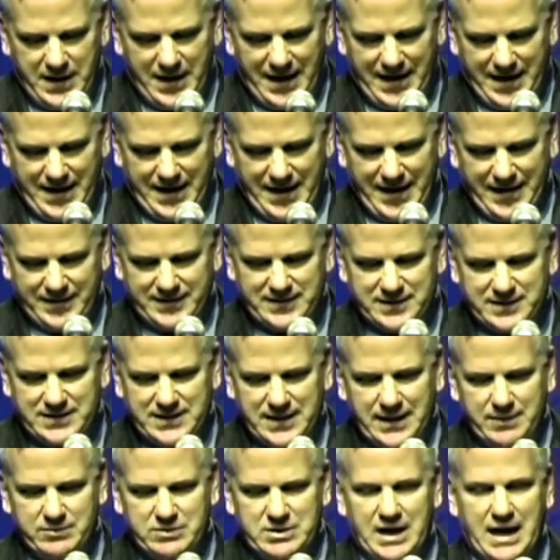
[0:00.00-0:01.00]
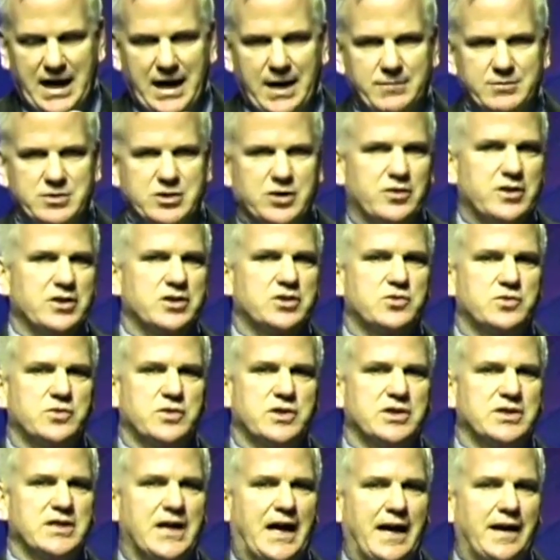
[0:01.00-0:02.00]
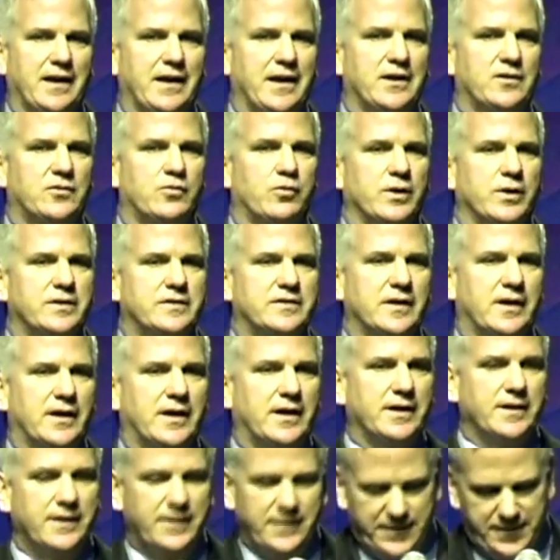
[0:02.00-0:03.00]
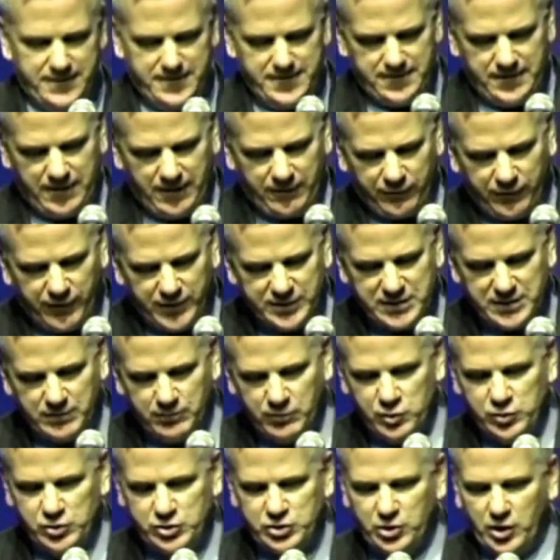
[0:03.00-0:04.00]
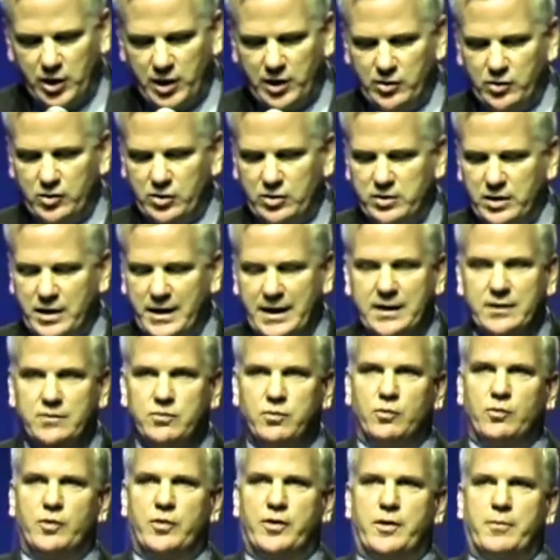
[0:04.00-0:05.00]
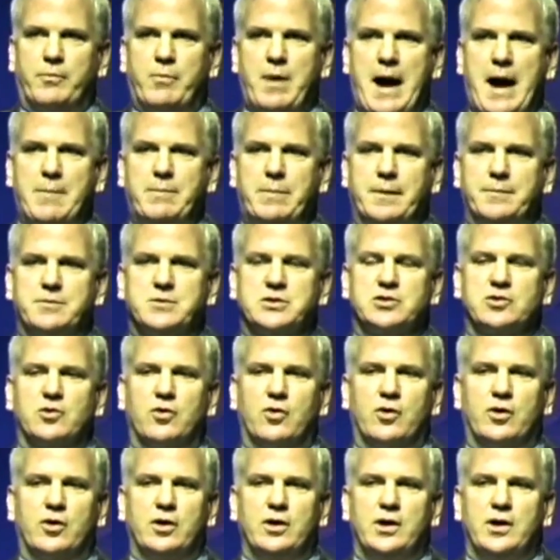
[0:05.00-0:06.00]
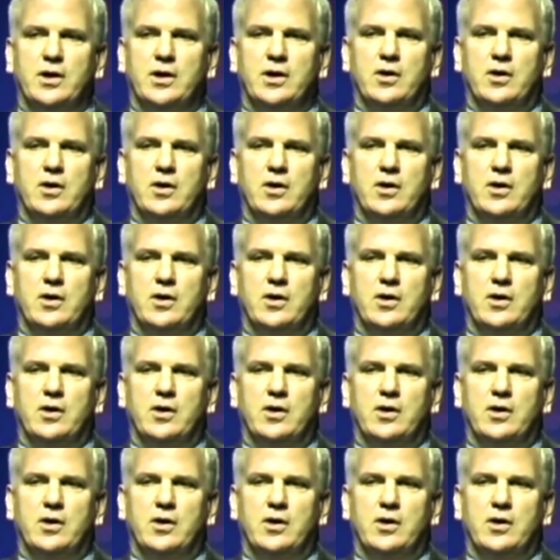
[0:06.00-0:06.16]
at the same time. So this highlights what our friends at Moose Jaw look like with their pop-up store